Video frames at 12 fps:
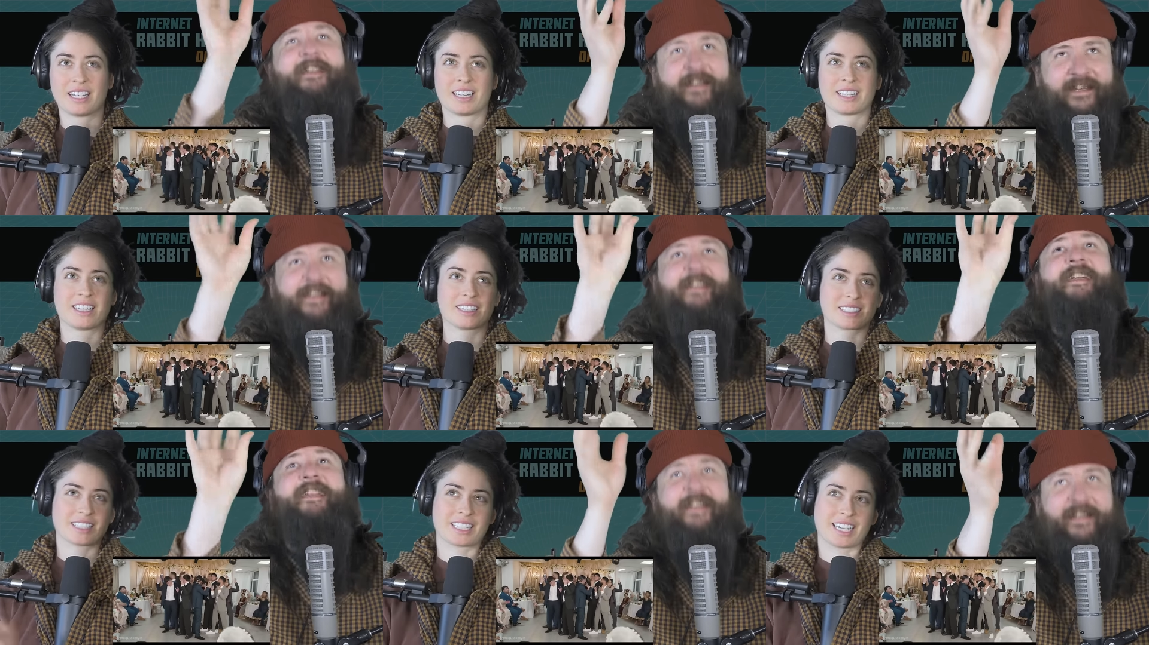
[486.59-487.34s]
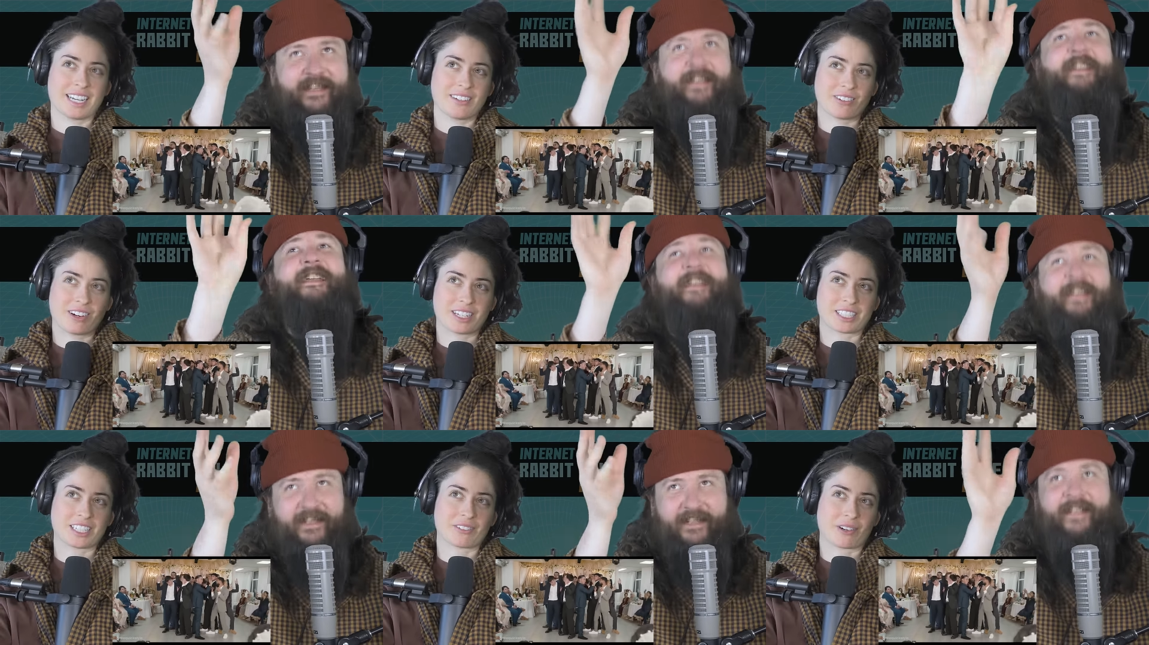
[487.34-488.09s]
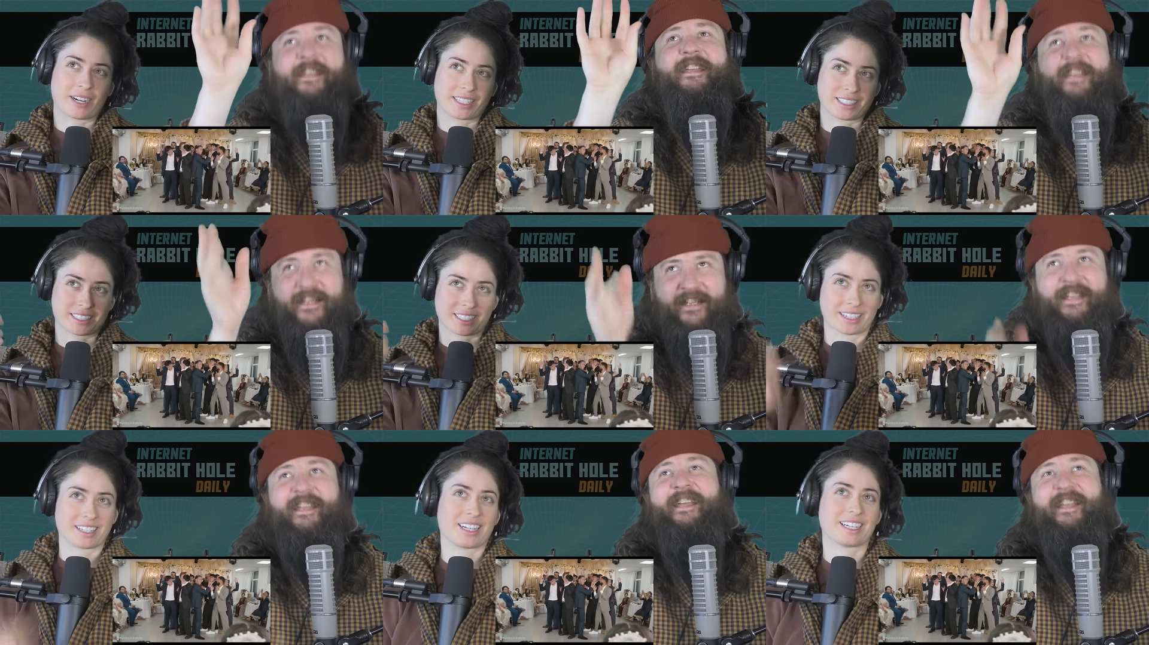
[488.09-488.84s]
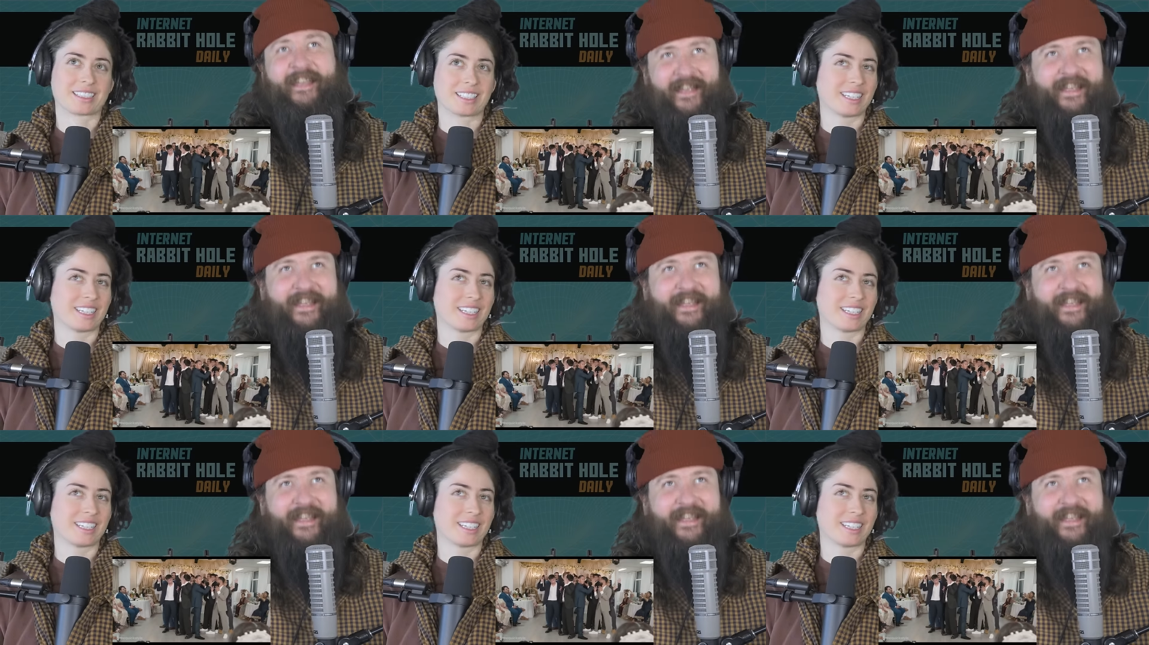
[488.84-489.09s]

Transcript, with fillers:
Speaker 1: There's a kid watching wearing sunglasses.